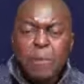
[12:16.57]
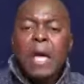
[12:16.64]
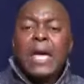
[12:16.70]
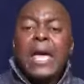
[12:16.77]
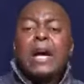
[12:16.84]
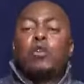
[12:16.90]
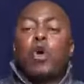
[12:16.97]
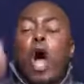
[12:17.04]

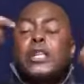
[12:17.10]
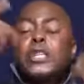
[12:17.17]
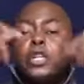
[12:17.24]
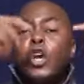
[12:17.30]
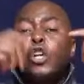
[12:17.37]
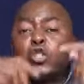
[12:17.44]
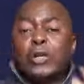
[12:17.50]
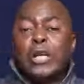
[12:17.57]
He
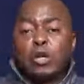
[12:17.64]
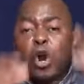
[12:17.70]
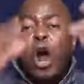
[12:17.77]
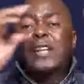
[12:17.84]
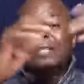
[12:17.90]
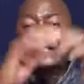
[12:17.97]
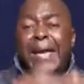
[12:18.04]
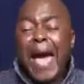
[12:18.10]
continued to the
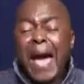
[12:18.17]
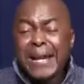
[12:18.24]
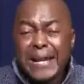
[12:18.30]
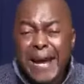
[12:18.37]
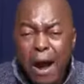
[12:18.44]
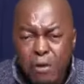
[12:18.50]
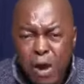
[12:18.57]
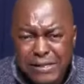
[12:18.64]
cross carrying
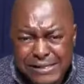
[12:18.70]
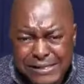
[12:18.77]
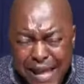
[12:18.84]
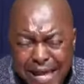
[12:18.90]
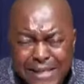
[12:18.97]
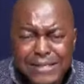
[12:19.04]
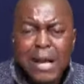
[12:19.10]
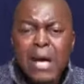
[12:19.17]
our
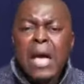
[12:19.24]
sins,